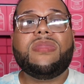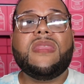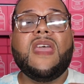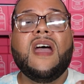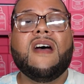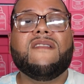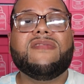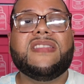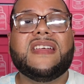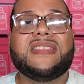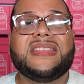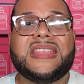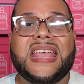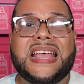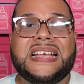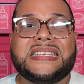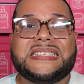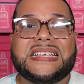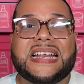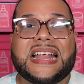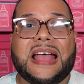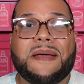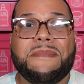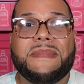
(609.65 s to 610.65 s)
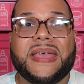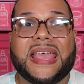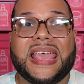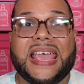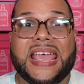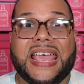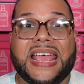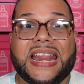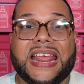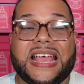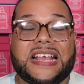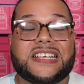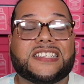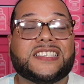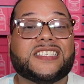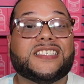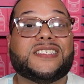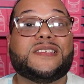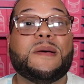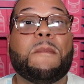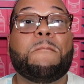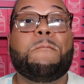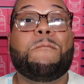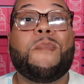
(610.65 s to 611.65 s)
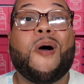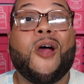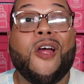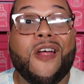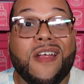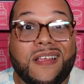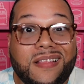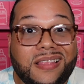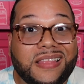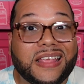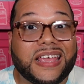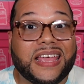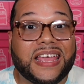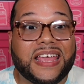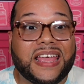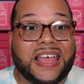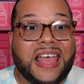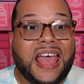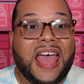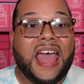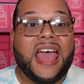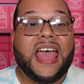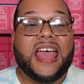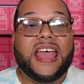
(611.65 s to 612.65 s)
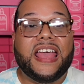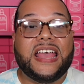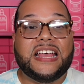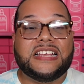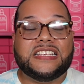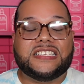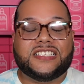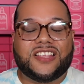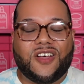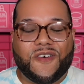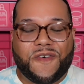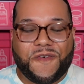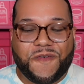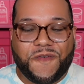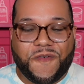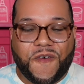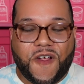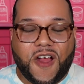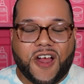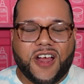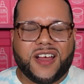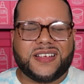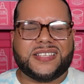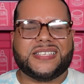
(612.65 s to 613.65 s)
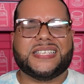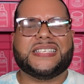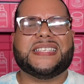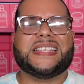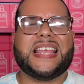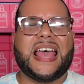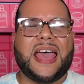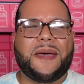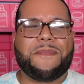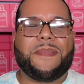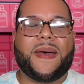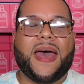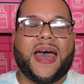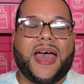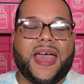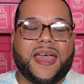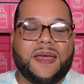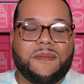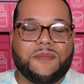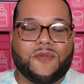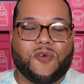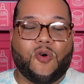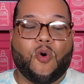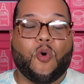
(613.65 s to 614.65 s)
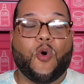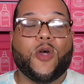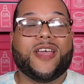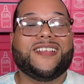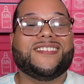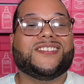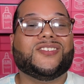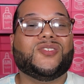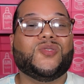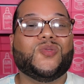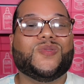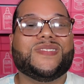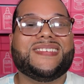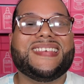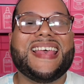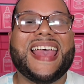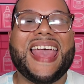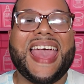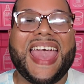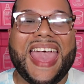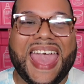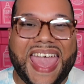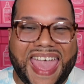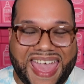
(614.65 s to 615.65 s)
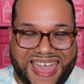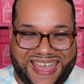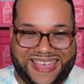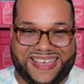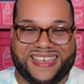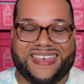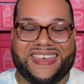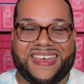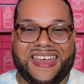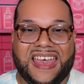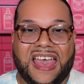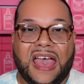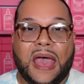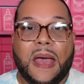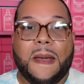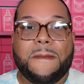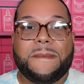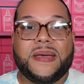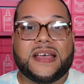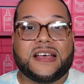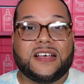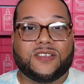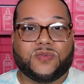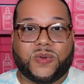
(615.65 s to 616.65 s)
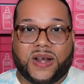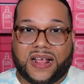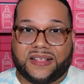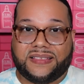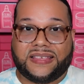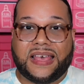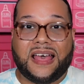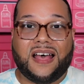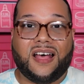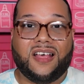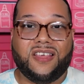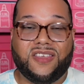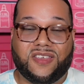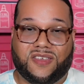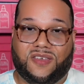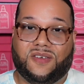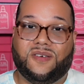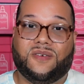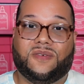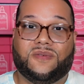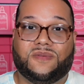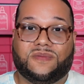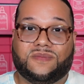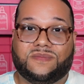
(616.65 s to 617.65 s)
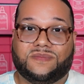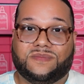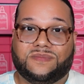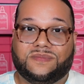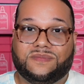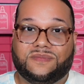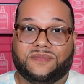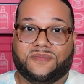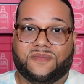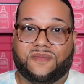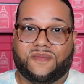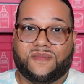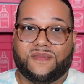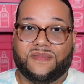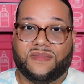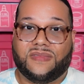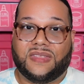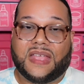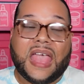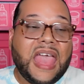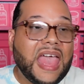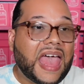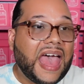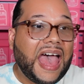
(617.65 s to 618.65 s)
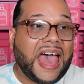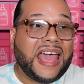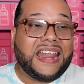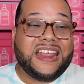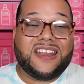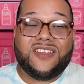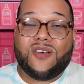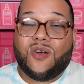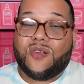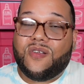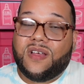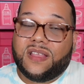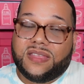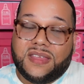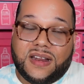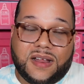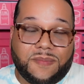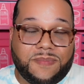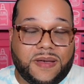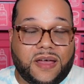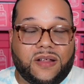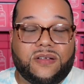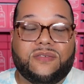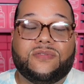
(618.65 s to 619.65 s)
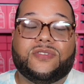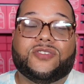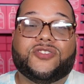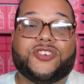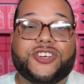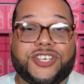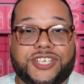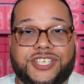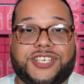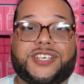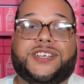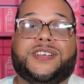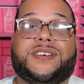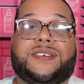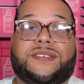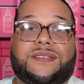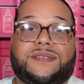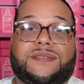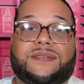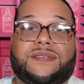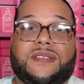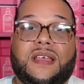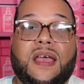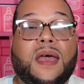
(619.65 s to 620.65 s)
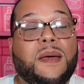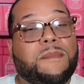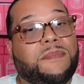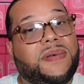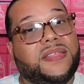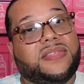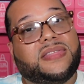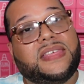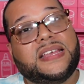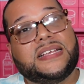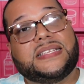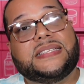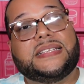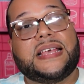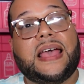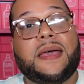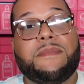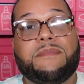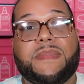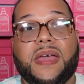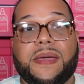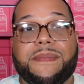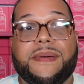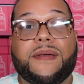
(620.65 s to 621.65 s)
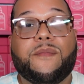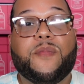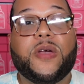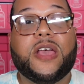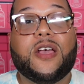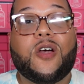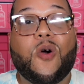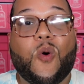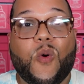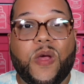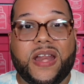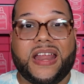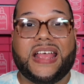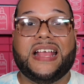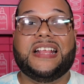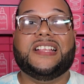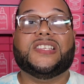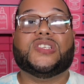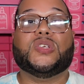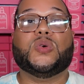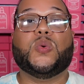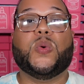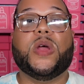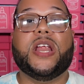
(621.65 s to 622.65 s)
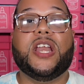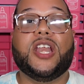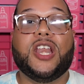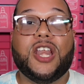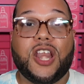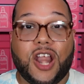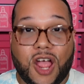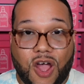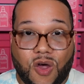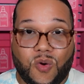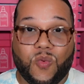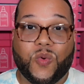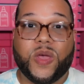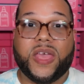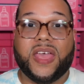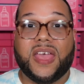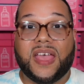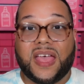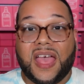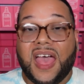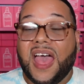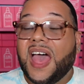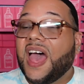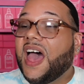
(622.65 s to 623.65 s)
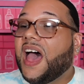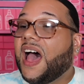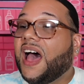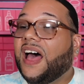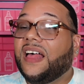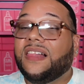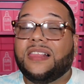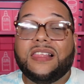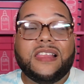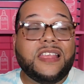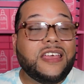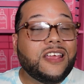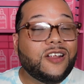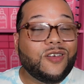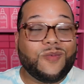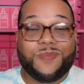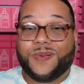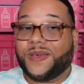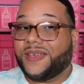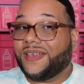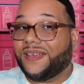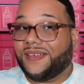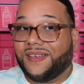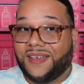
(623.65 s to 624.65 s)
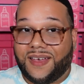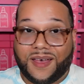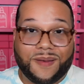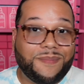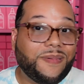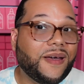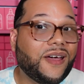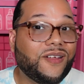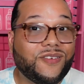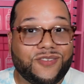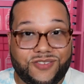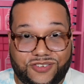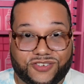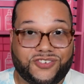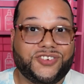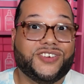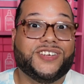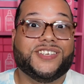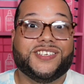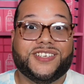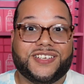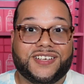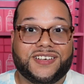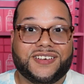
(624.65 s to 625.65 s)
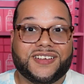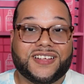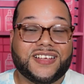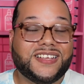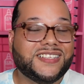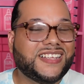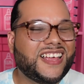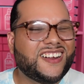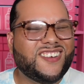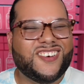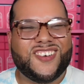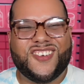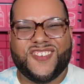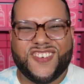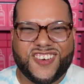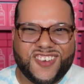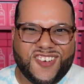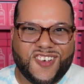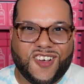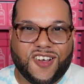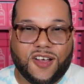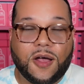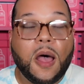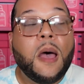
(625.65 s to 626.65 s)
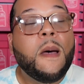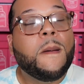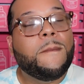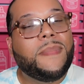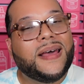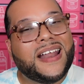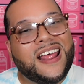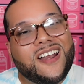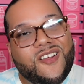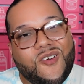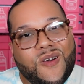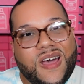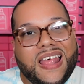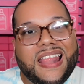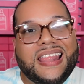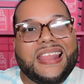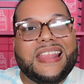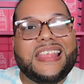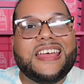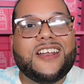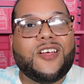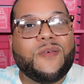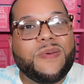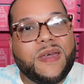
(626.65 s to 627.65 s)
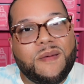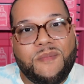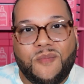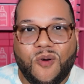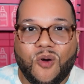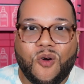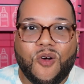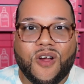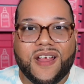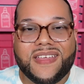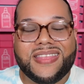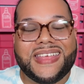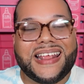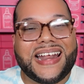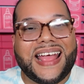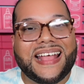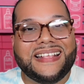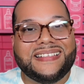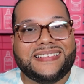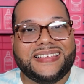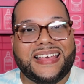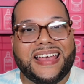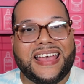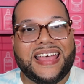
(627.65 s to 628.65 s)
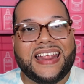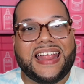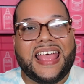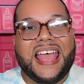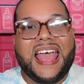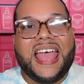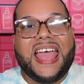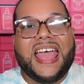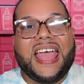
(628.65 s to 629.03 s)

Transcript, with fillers: of the things that I'm eating smartly is the first step I am going to take. Because when I tell you, I didn't know nothing about nutrition, but this time, baby, we going into it knowing a little bit about nutrition, because I don't know it all, but I know a little bit more than I did